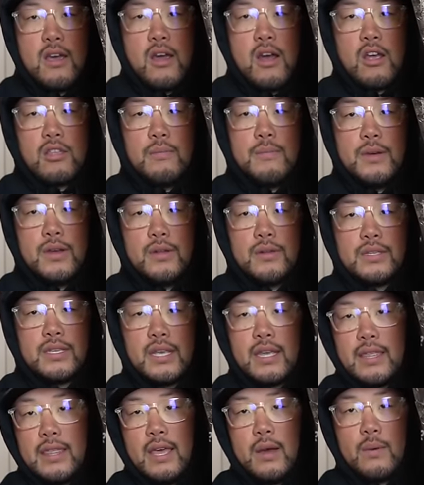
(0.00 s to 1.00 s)
are the
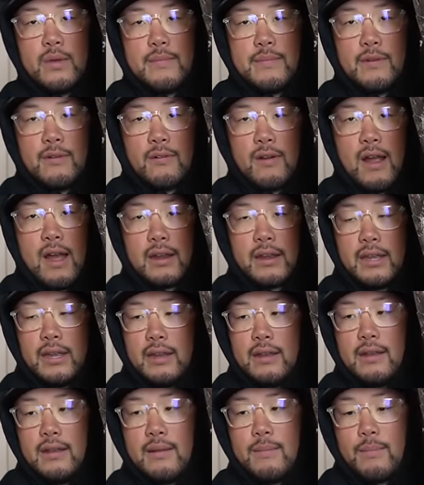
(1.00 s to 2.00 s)
boots that we've been
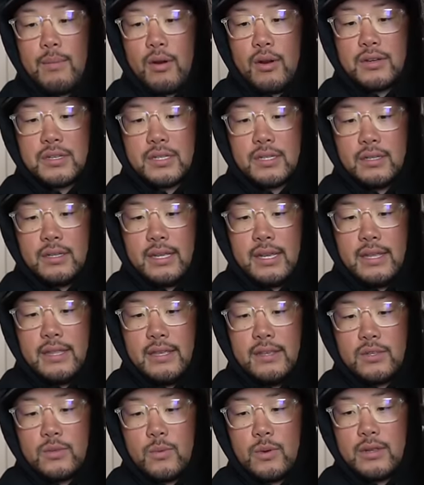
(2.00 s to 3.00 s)
rocking. Personally,
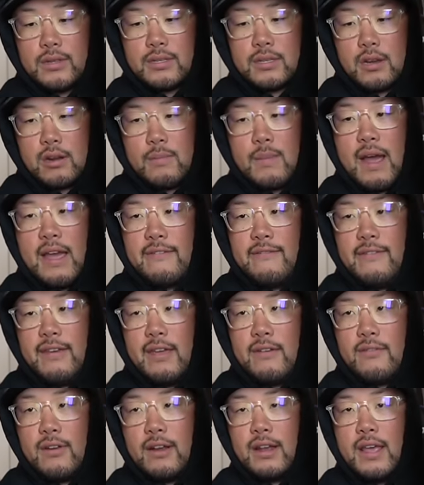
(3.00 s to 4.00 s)
these ones are my
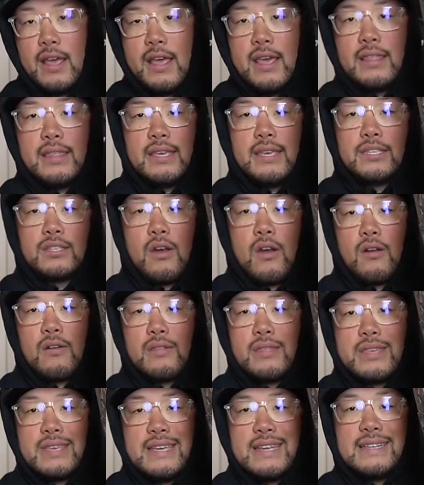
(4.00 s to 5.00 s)
favorite. These
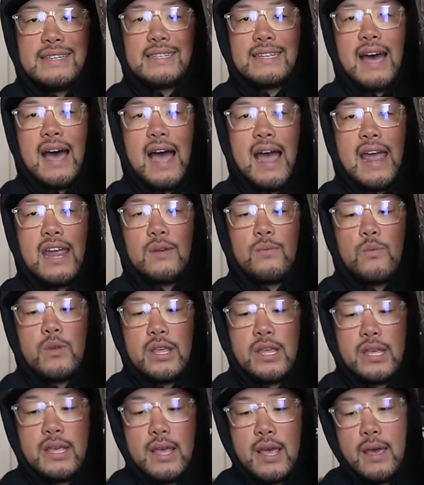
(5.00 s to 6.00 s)
are the
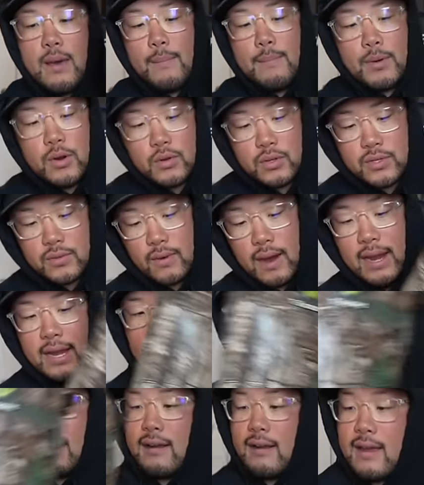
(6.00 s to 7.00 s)
TideWe boots right
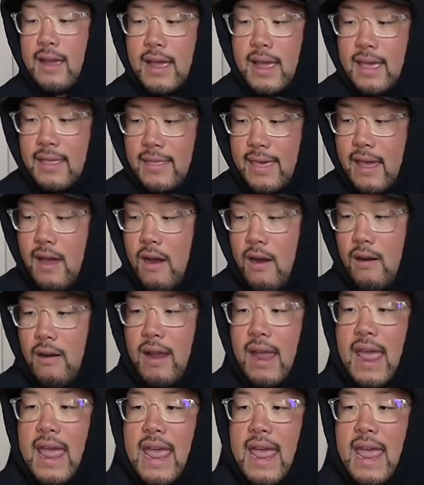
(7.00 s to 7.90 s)
here. They are